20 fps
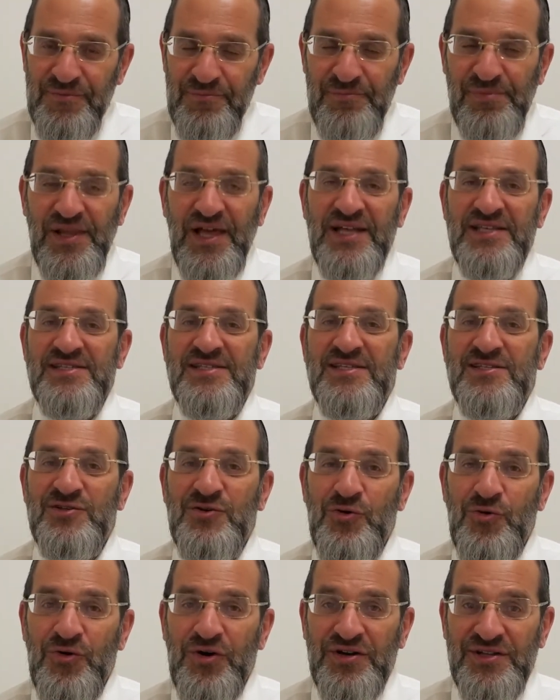plants this
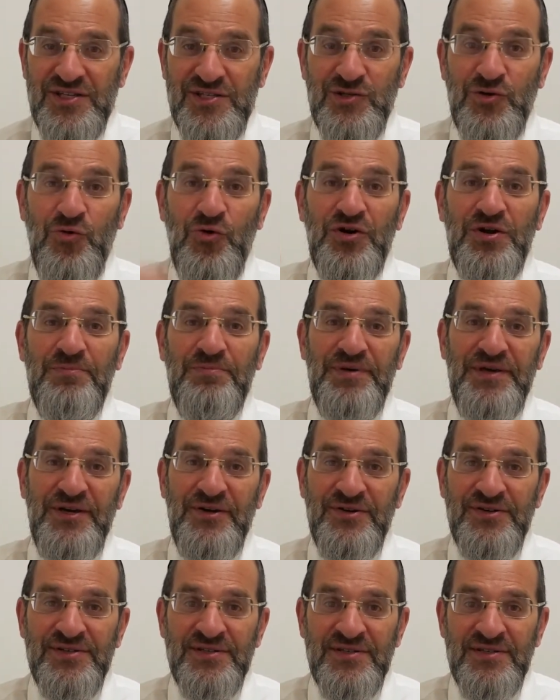gourd. This gourd
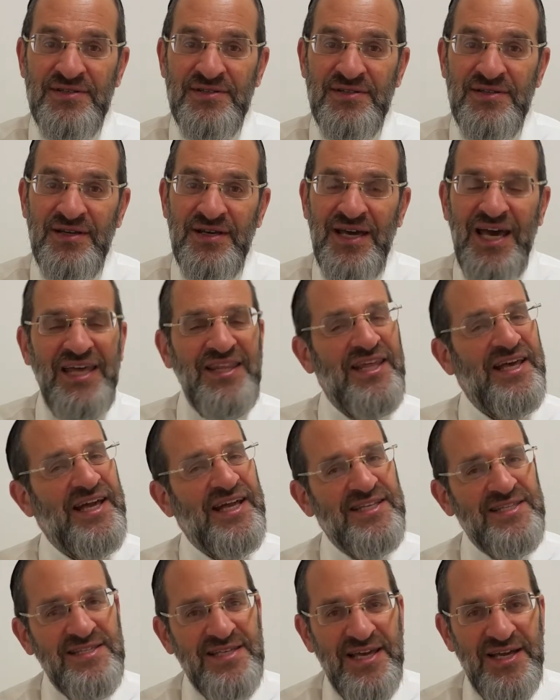appears and then
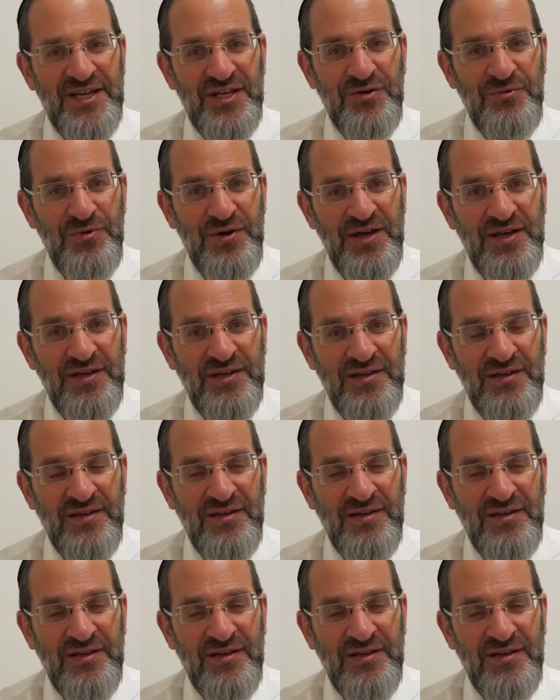gets taken away.